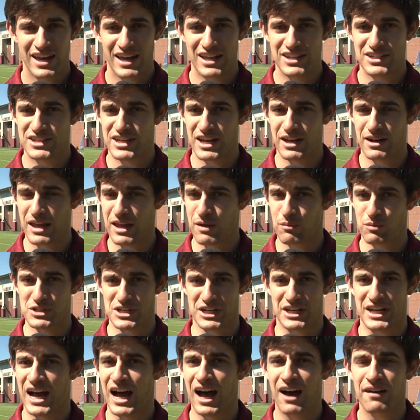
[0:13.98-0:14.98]
and said it was
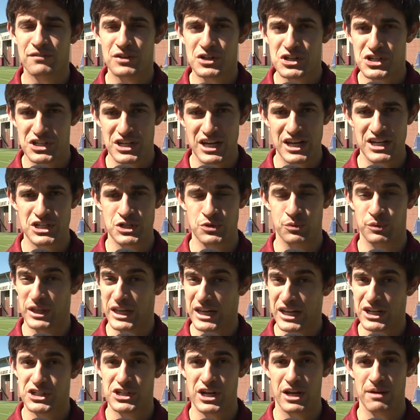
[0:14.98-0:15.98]
a conversation with
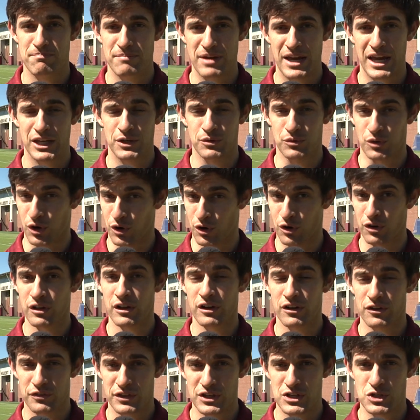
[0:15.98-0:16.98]
EJ Manuel
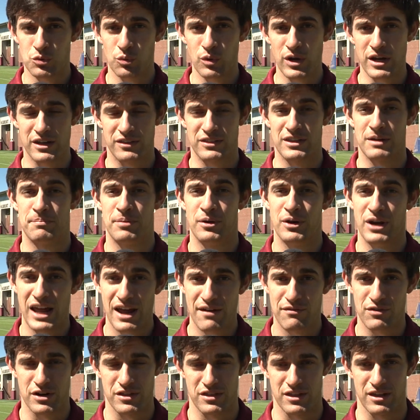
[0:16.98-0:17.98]
earlier this week that put
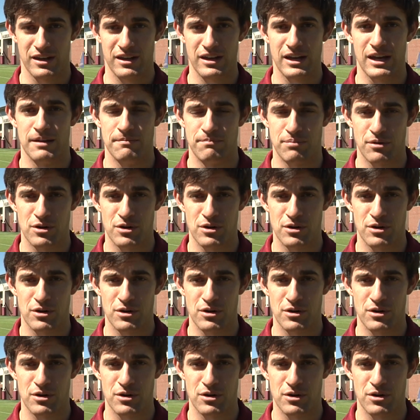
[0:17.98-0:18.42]
everything in